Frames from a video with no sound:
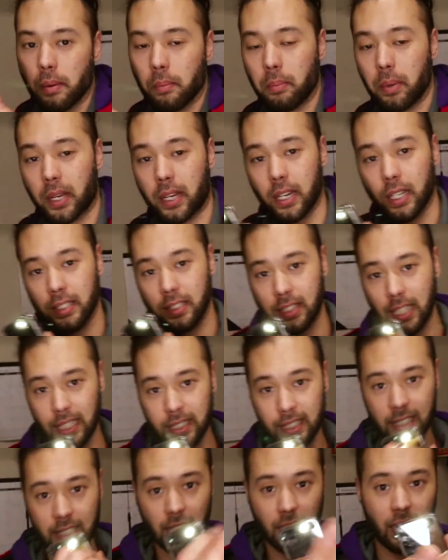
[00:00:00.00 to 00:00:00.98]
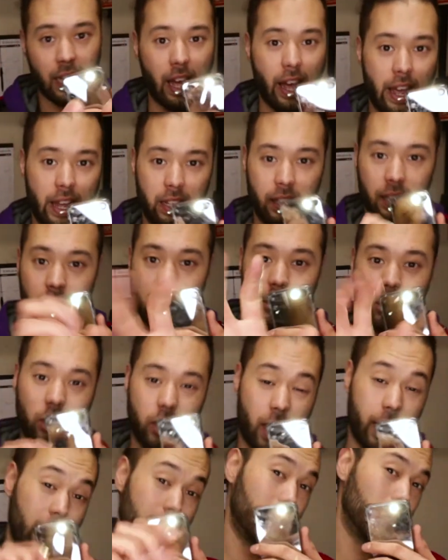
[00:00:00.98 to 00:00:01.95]
because that's the light
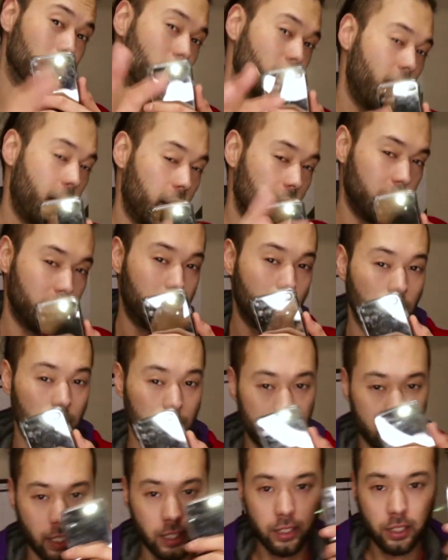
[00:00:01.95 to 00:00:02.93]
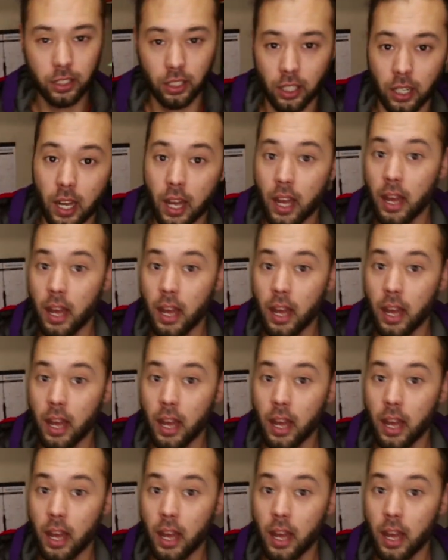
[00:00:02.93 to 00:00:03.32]
shining directly to the sensor.